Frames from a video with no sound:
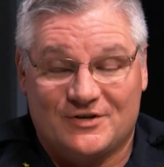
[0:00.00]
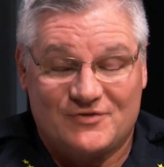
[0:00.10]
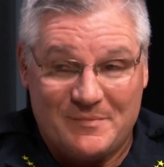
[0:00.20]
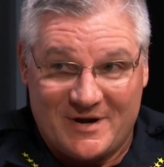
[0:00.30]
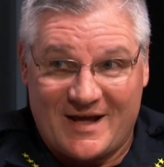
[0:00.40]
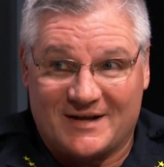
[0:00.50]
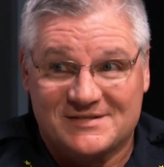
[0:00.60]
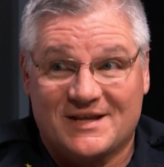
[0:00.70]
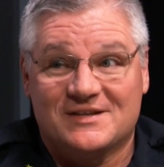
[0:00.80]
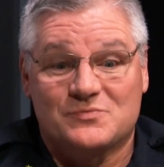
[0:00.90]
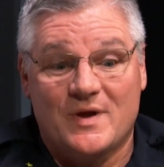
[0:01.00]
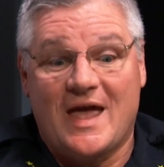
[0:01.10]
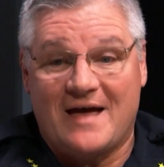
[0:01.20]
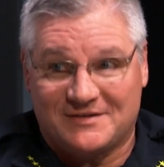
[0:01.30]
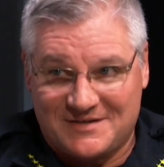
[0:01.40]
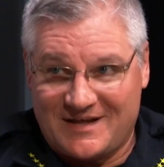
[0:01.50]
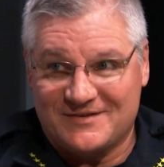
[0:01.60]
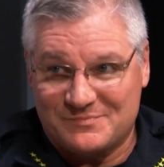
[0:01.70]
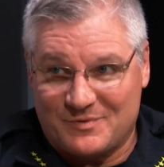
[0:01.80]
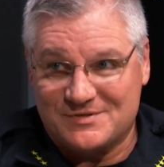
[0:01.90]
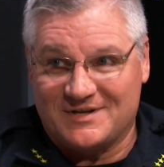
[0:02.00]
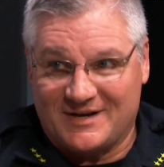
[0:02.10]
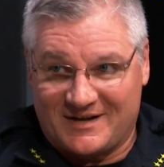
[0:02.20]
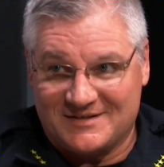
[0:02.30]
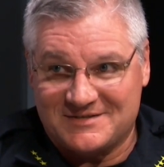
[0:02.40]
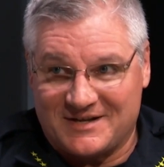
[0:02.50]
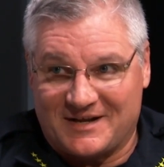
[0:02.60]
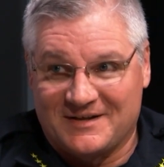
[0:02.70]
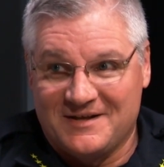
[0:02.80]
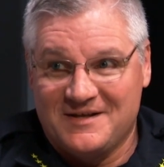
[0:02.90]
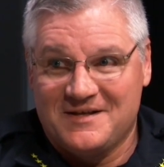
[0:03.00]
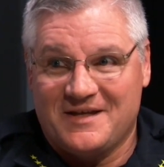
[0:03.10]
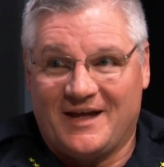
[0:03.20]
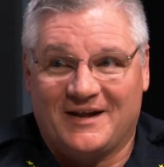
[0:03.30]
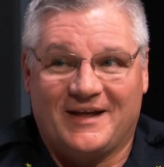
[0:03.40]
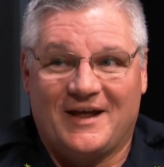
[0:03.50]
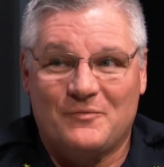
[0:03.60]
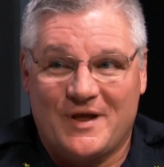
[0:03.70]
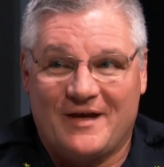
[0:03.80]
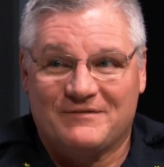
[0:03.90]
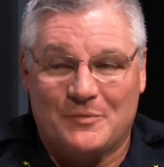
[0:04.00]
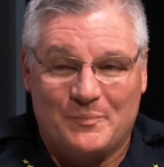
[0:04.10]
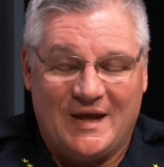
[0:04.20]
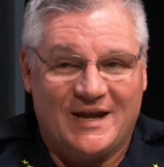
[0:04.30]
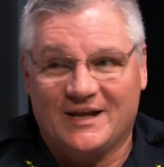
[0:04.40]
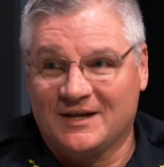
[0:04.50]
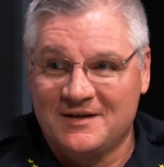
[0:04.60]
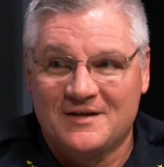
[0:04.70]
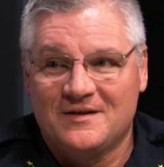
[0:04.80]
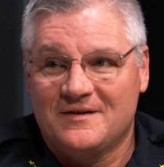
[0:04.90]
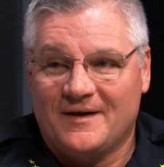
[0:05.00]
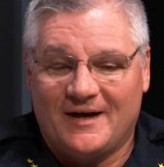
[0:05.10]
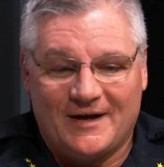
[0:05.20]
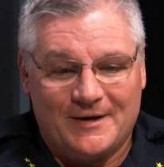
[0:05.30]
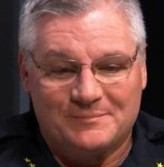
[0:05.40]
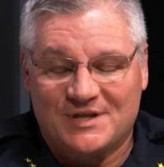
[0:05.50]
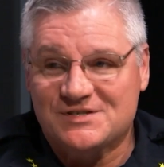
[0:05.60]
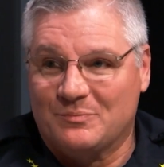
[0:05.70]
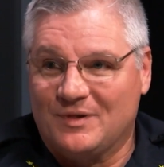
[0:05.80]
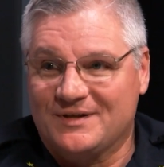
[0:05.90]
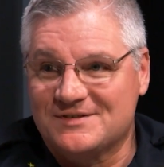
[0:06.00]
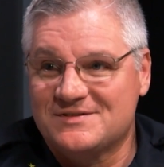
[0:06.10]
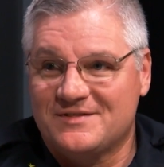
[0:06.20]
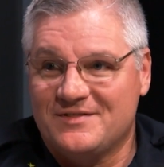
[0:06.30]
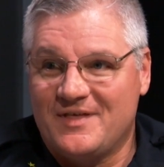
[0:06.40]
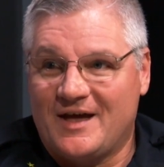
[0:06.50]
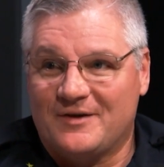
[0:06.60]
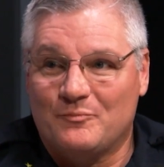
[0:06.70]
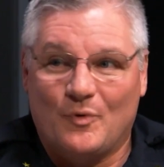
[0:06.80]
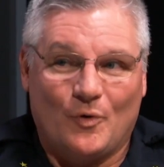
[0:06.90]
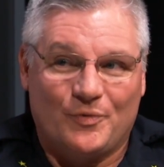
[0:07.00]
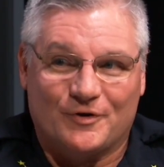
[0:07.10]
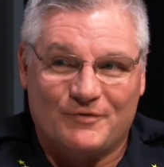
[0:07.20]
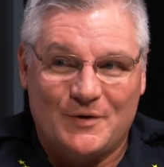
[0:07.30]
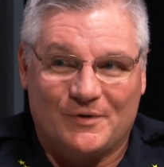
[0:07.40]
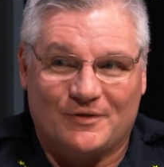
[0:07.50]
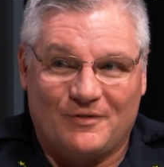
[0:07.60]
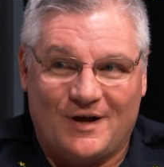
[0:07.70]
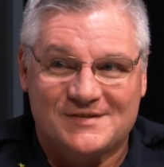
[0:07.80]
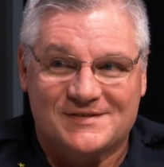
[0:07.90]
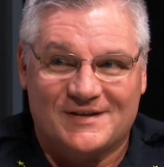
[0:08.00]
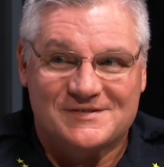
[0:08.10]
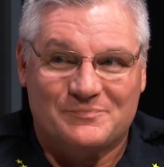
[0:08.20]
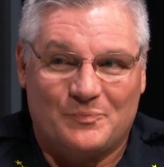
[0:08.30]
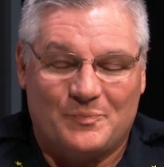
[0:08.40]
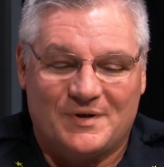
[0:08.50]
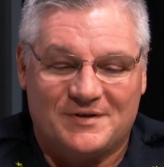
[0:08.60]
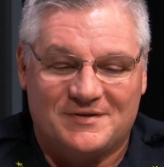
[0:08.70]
Treatment Act, says we have to take this person into custody. And again, we have competing disciplines that both agree what the law says, but